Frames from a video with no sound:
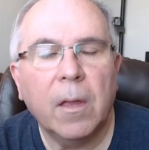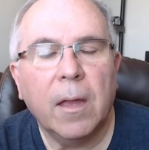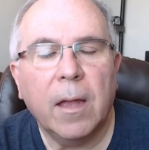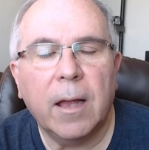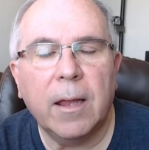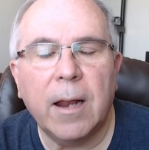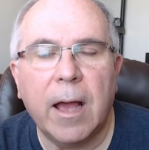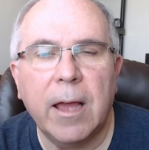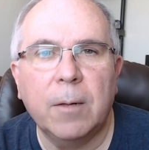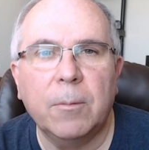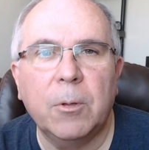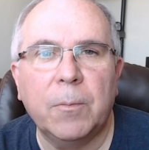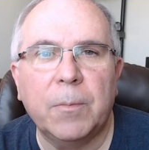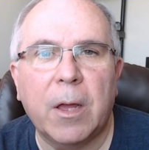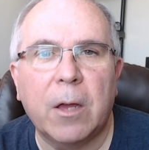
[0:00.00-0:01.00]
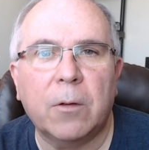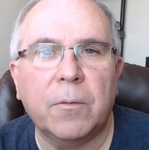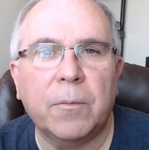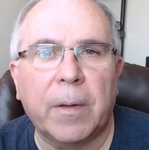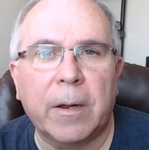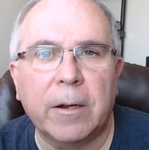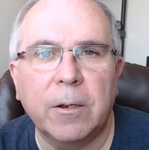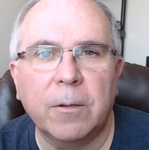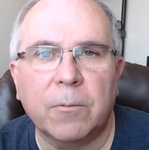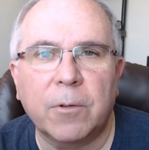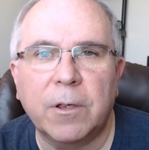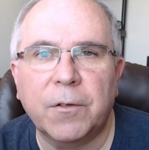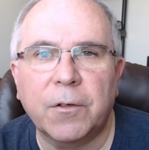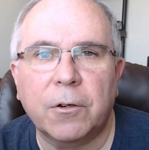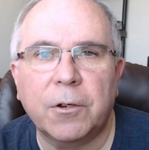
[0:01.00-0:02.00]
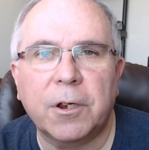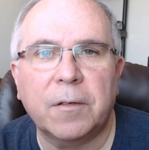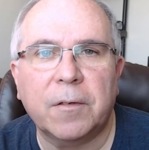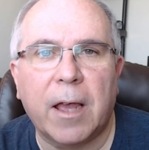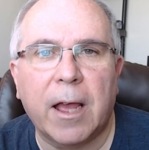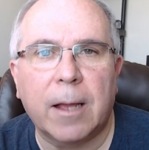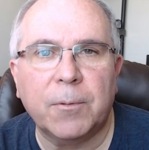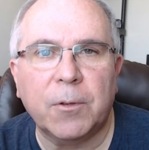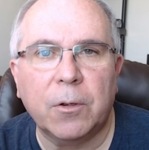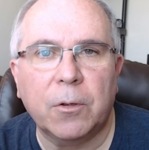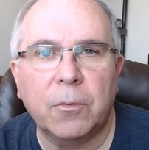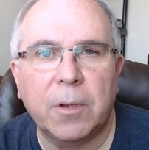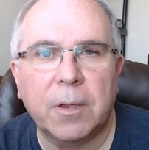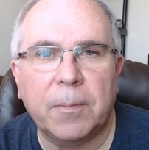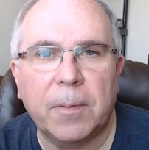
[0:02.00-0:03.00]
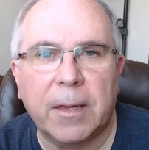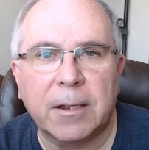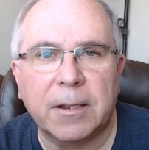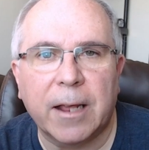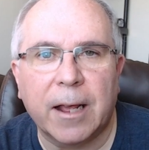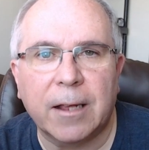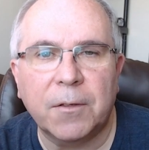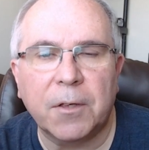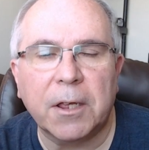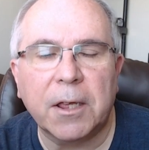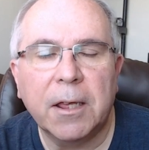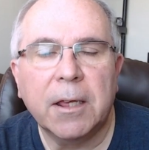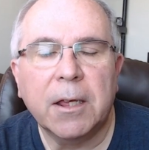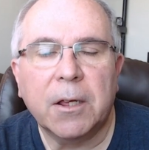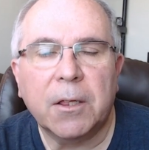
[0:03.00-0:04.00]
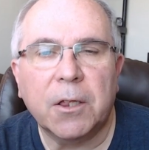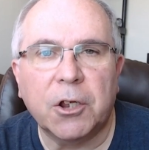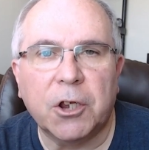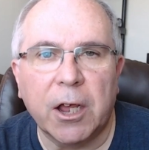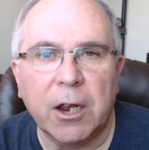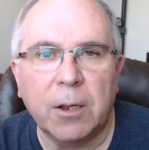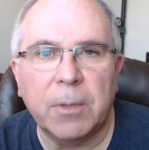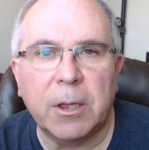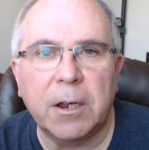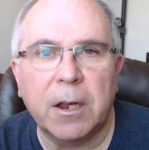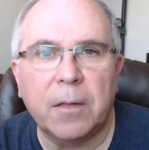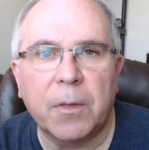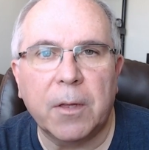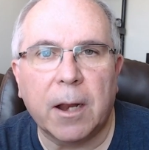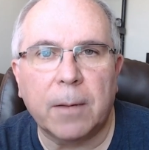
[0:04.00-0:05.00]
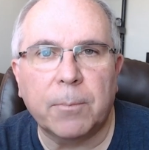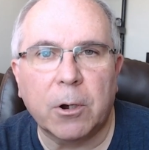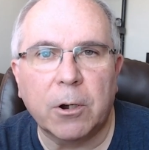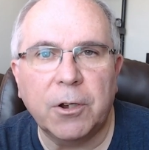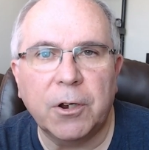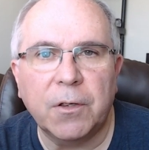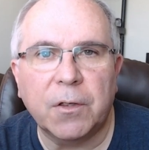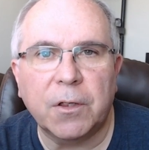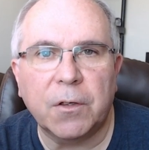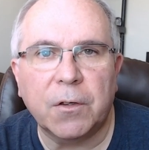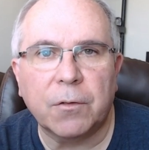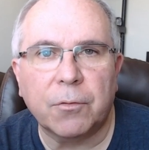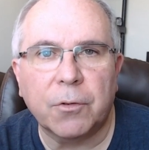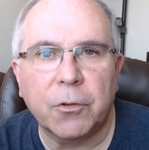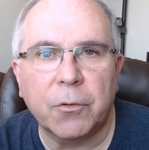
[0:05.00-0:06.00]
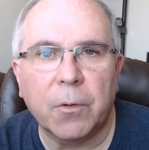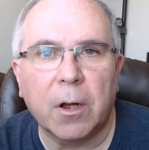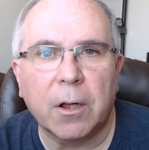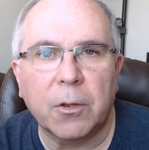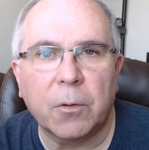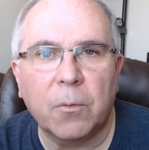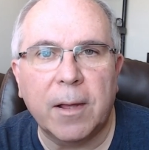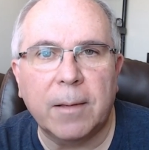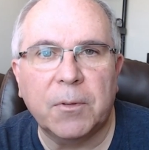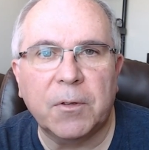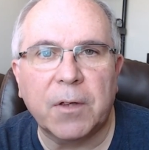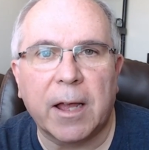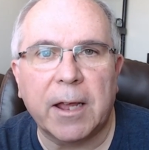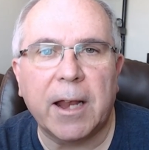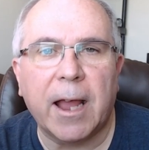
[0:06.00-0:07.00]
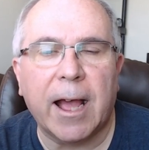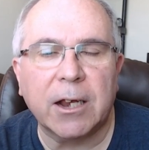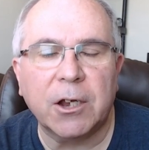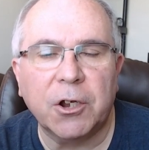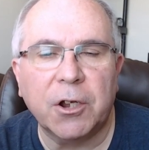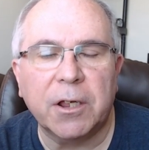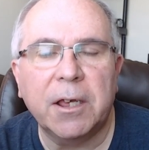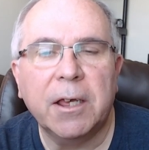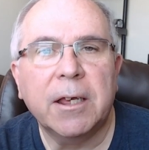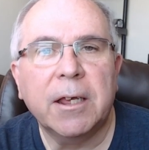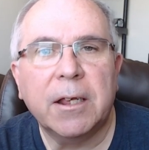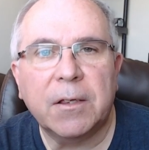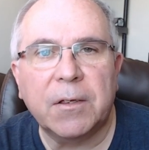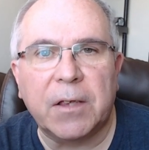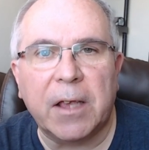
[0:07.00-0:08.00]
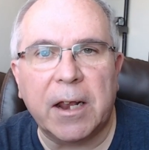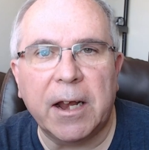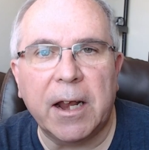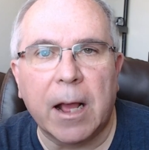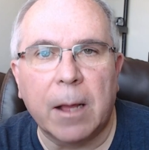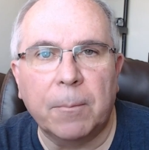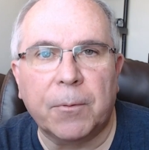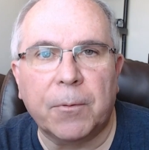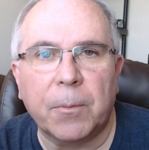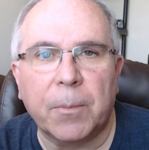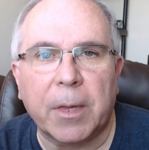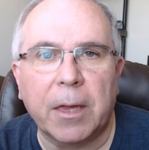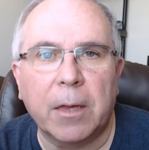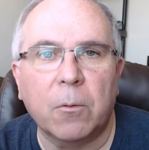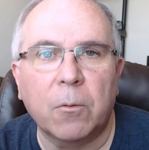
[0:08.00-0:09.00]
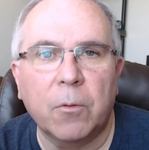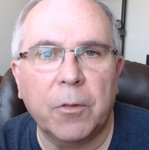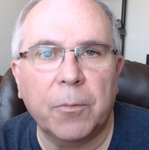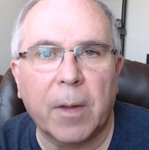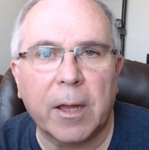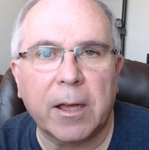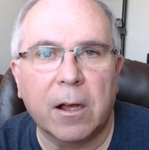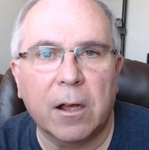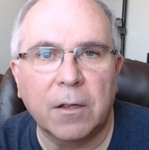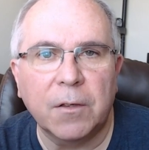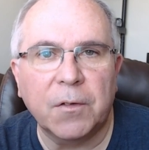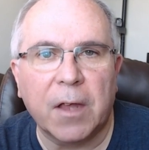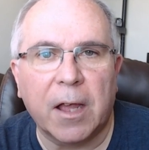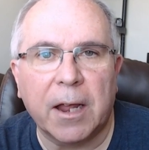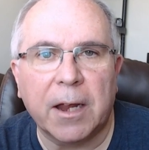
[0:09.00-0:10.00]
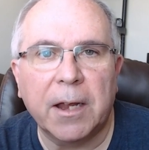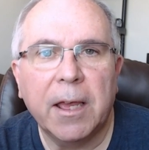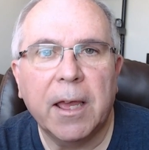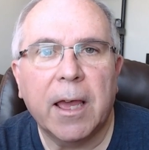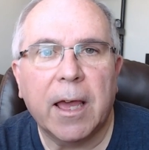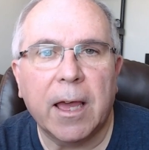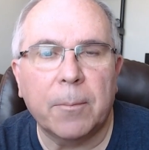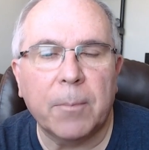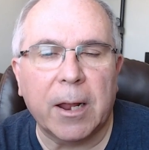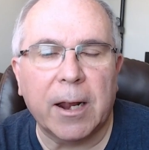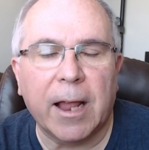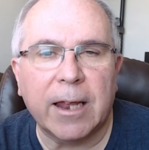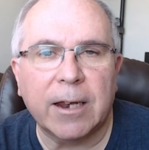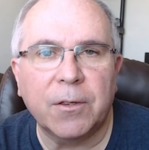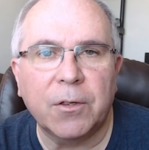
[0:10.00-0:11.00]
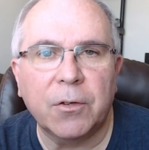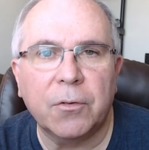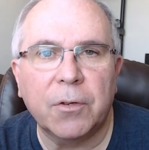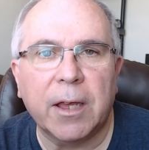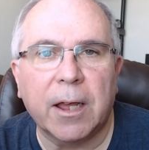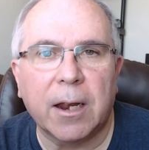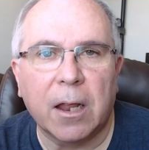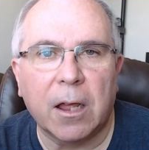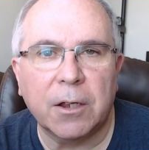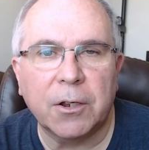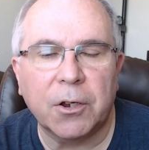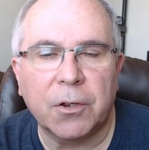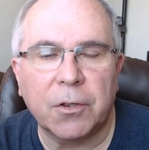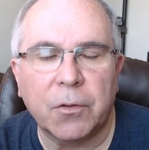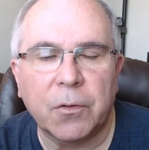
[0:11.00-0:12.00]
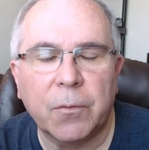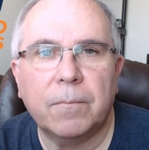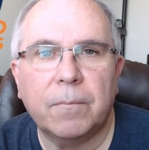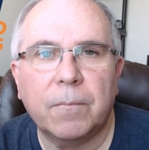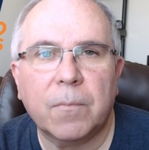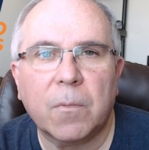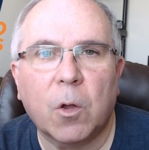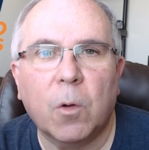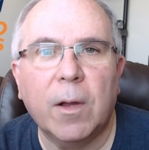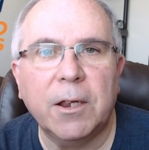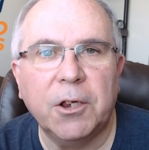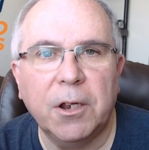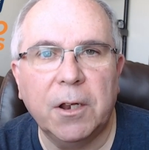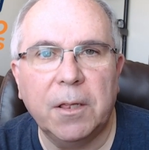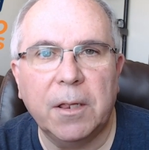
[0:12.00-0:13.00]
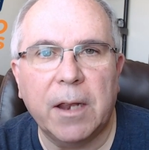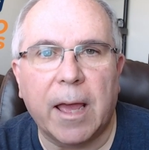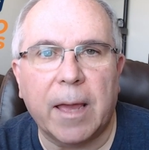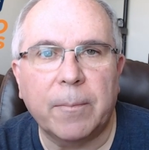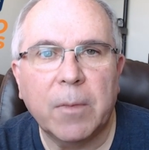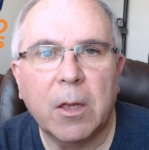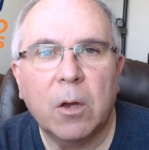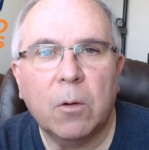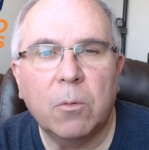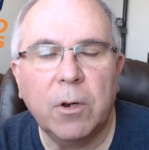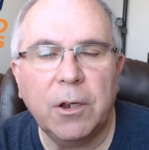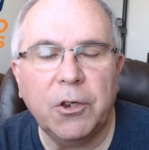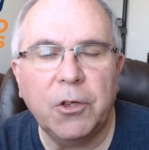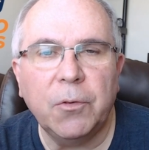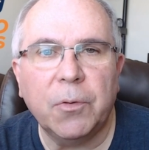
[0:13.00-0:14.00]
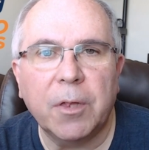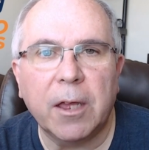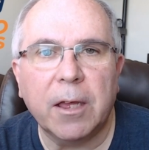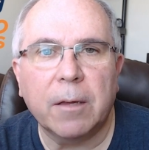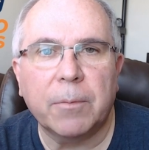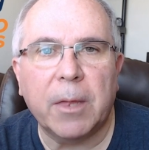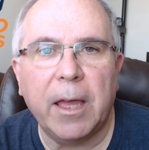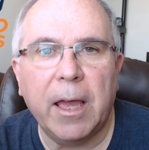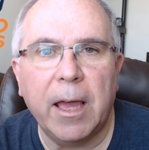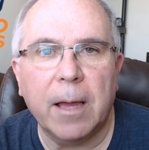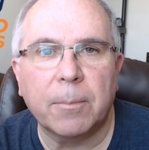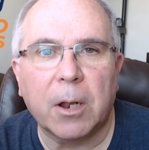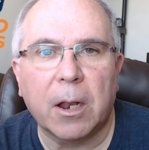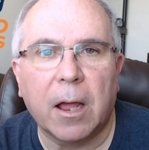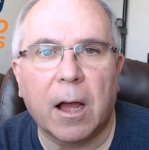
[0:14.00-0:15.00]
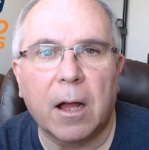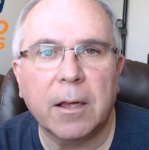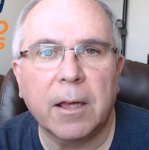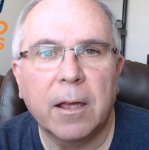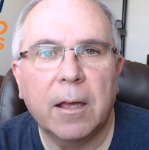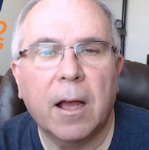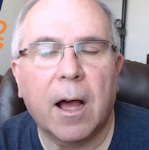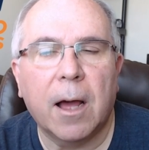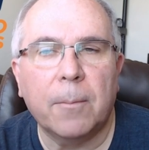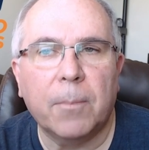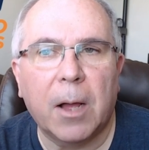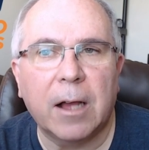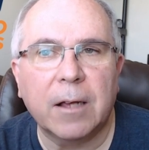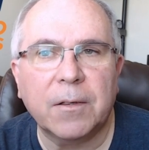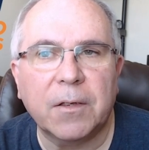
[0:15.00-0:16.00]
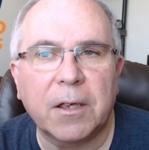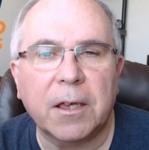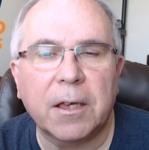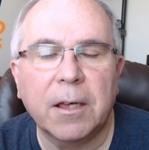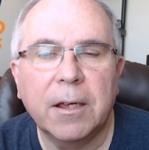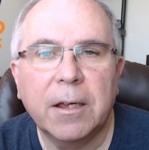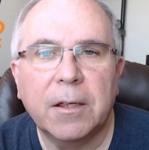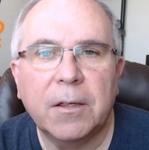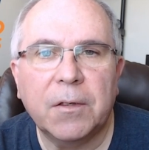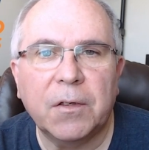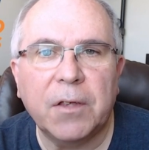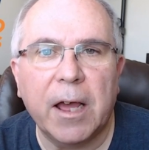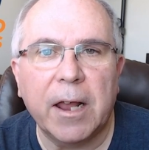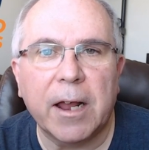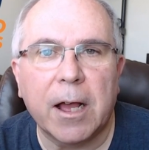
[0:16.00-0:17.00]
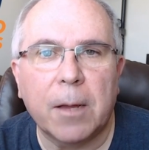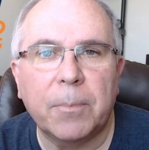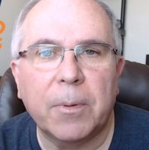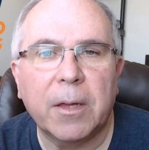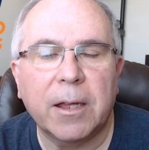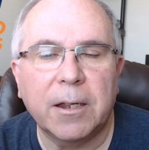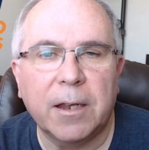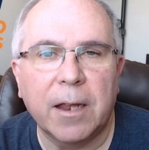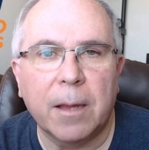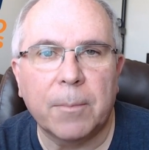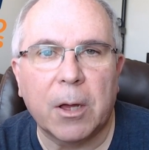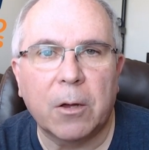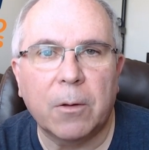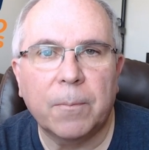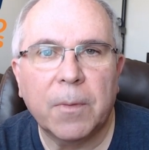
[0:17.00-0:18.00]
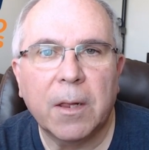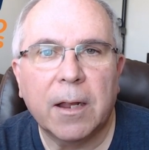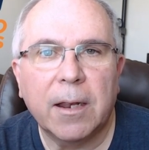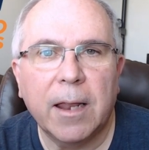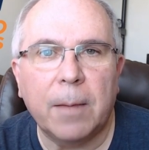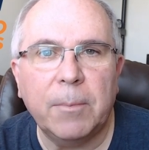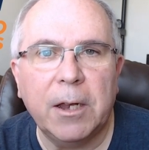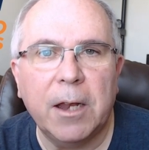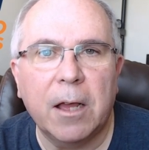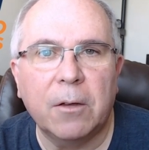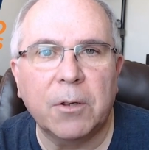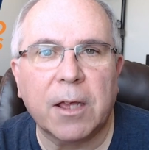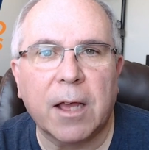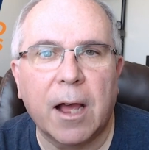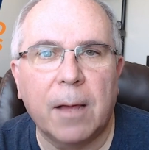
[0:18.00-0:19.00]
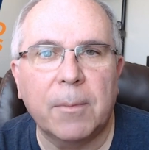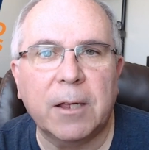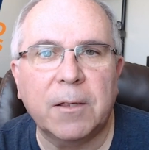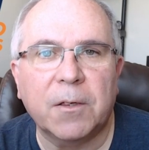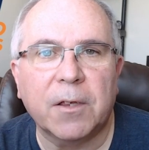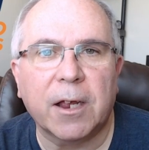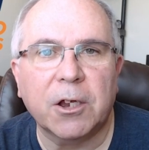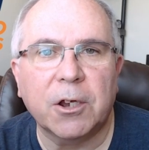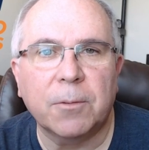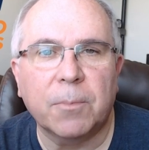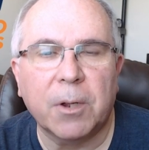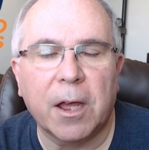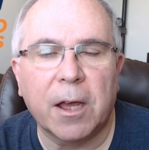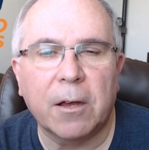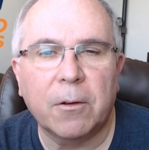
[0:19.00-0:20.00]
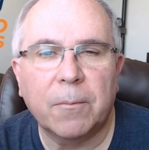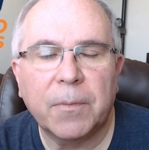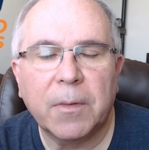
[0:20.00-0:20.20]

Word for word: An item of note, Veritium Research is absolutely fantastic. The gentleman that I purchased this through on the website actually set it up for me with my call sign and my latitude and longitude. Question of the day, what did you think of the ham clock unboxing, setup, and demo? Let me know in the comments section below.